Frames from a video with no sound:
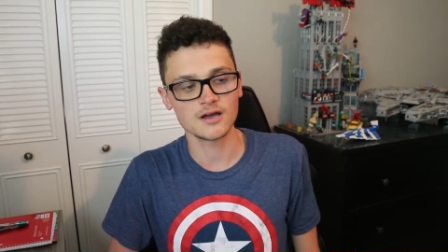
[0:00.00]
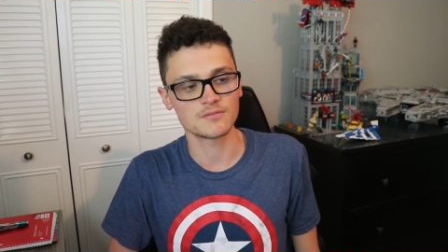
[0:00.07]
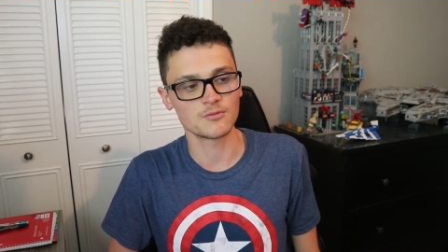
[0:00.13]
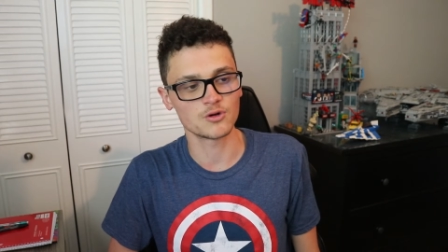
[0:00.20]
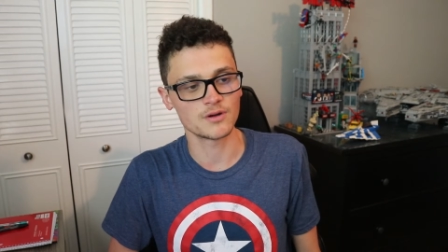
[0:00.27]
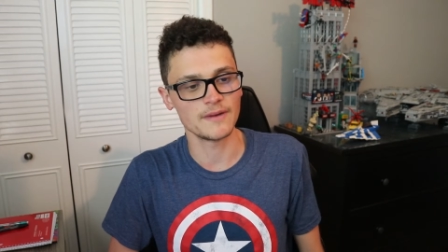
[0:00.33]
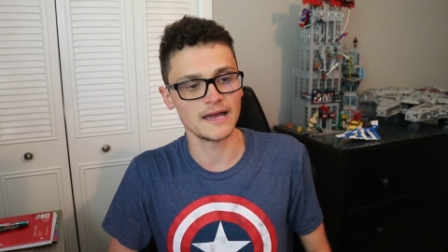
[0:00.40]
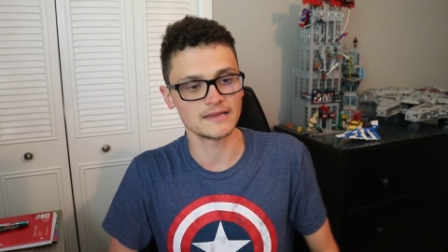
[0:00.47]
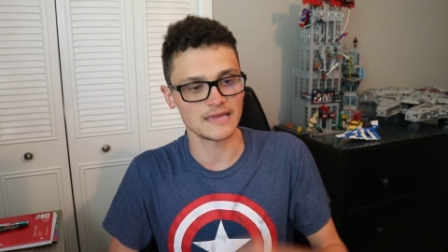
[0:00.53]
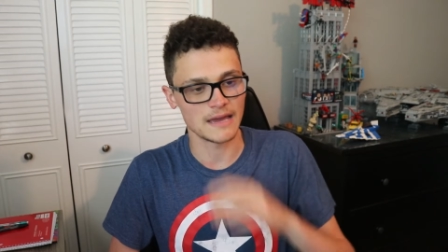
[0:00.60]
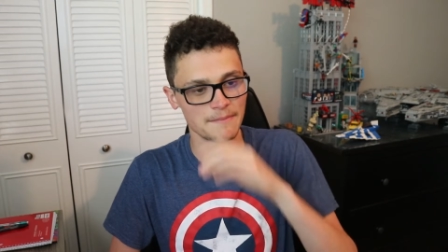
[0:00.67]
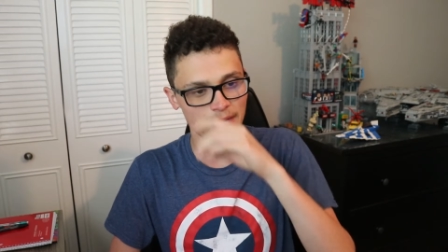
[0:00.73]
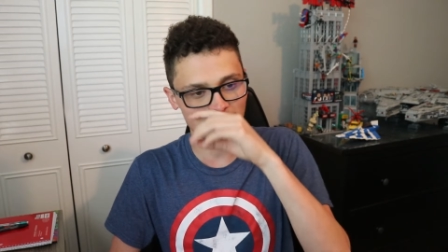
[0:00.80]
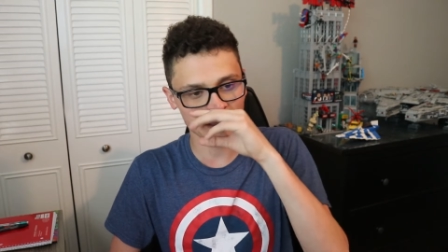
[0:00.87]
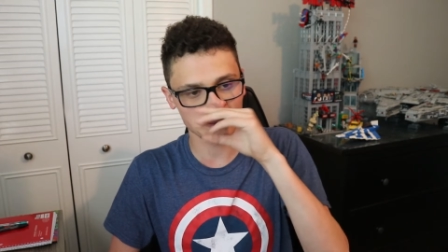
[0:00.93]
more about that,
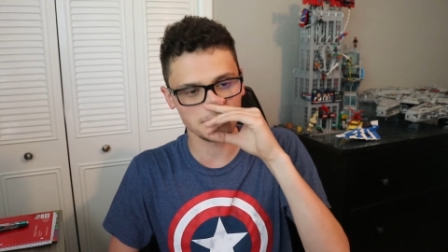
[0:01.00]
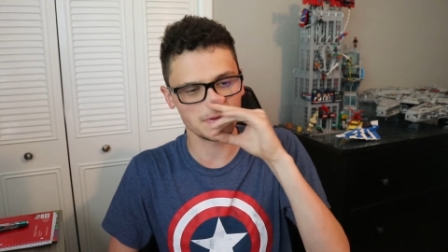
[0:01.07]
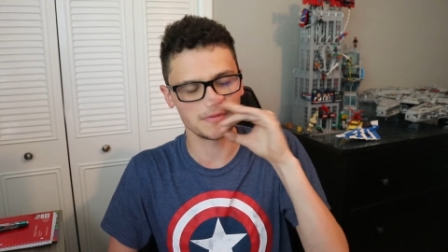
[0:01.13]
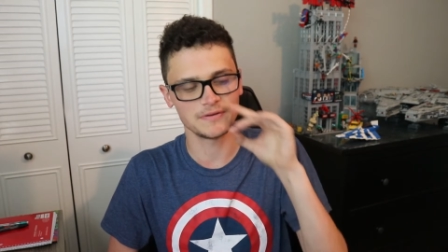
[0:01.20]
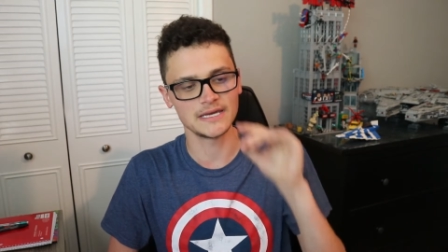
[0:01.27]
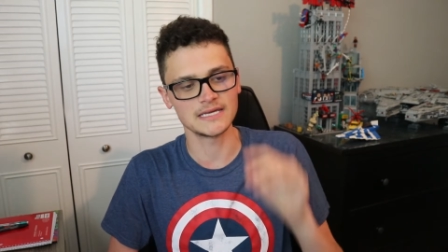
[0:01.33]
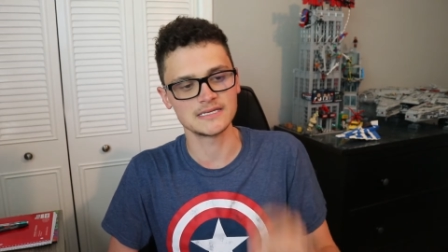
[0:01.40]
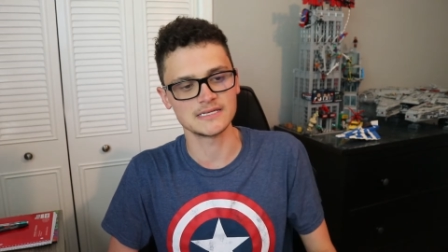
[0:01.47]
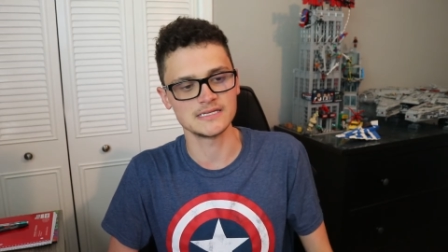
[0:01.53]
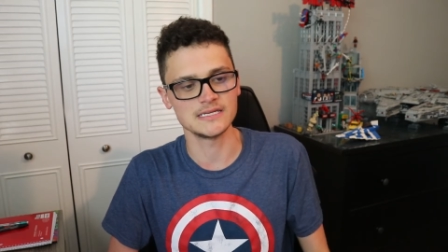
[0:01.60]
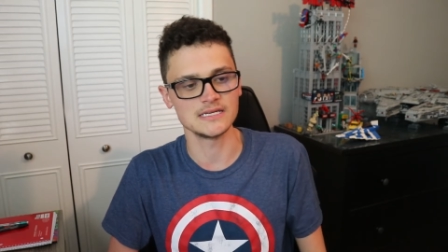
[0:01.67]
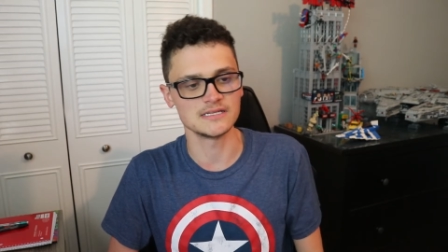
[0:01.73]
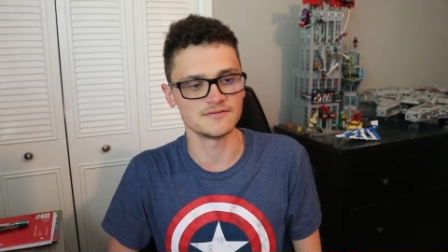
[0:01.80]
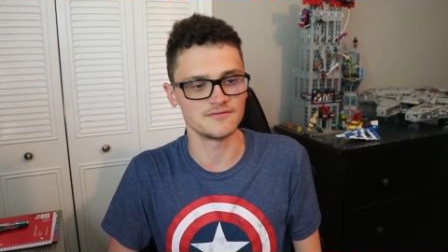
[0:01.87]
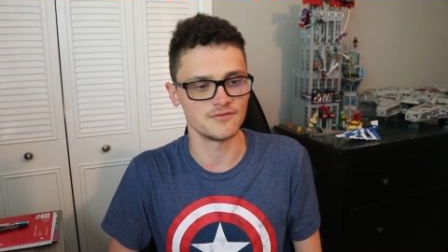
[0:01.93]
mainly when we get to
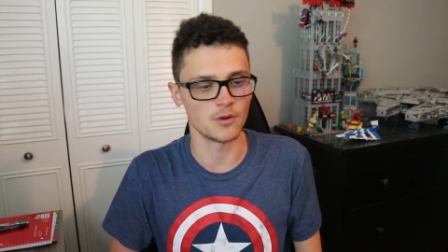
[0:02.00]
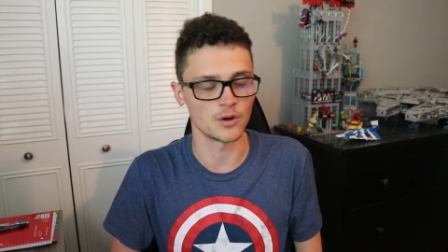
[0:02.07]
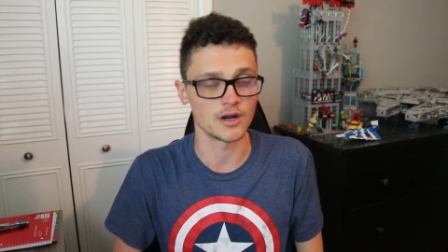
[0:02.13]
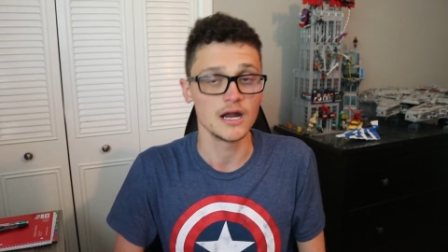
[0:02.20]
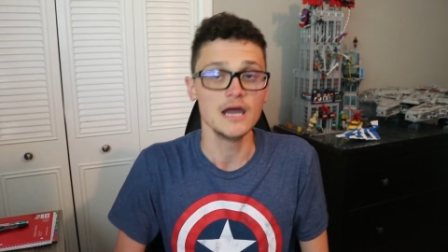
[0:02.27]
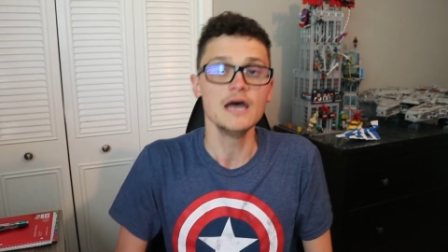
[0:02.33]
season 4.